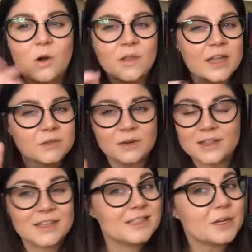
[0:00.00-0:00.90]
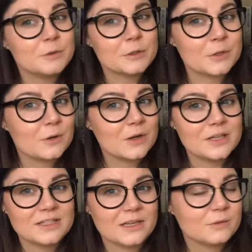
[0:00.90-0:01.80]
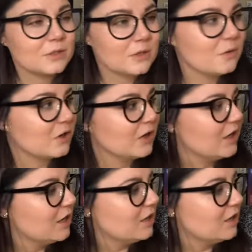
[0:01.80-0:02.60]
oh, that's right, they said it was so good, they said it was so good.